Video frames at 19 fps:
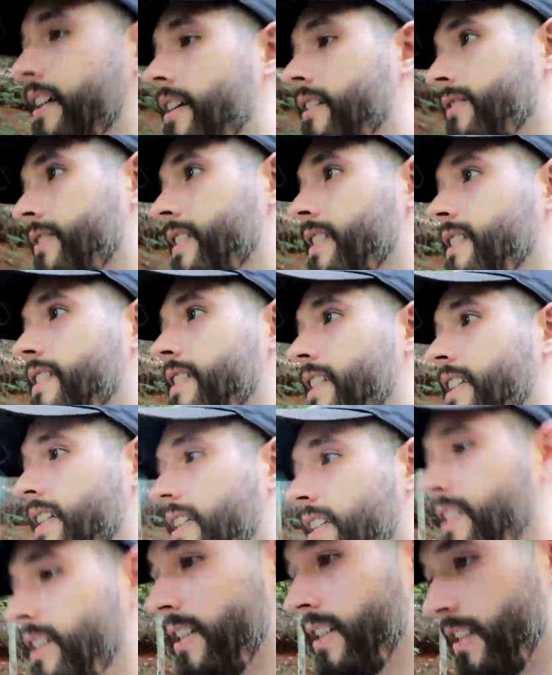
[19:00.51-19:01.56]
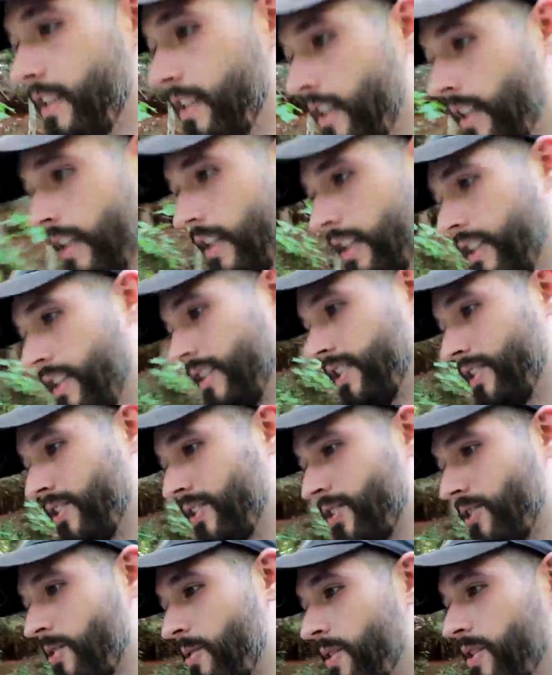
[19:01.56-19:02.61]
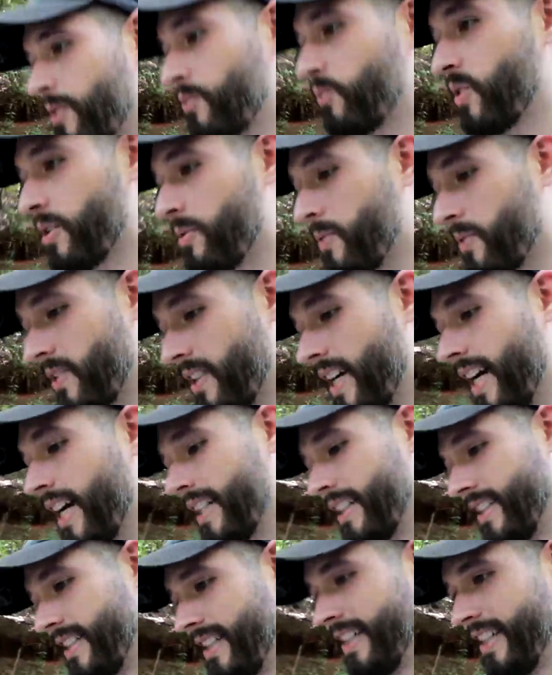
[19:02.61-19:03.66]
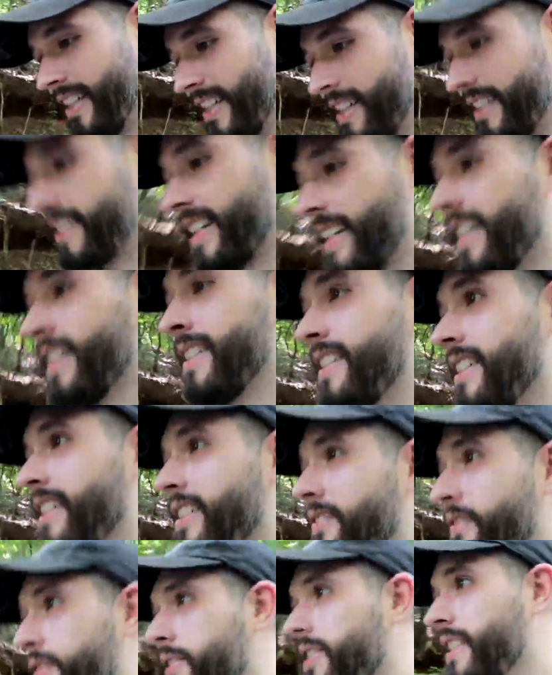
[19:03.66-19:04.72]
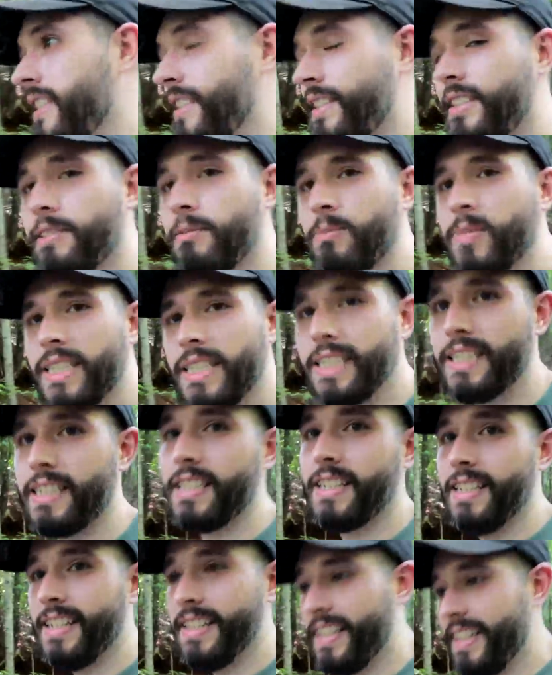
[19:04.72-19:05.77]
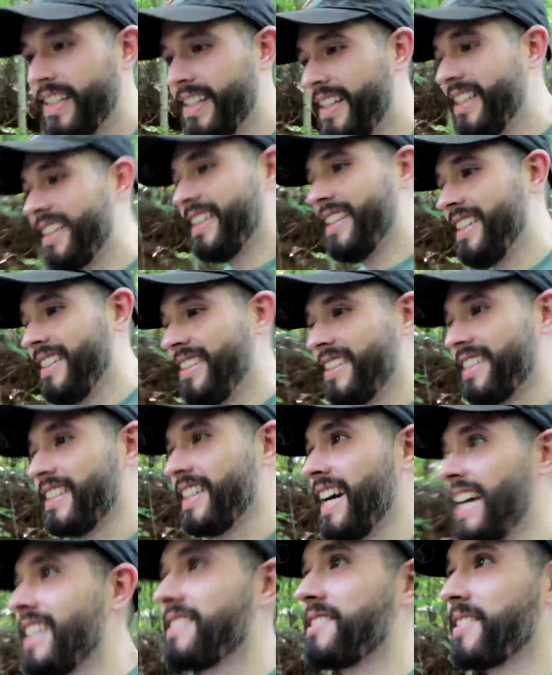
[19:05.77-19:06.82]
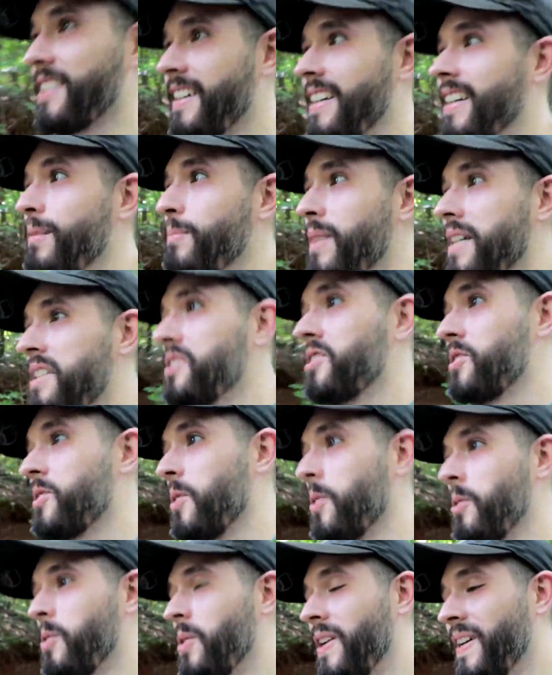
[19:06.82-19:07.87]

figured I'd show you where we're at, and I intend for this to be the last time I show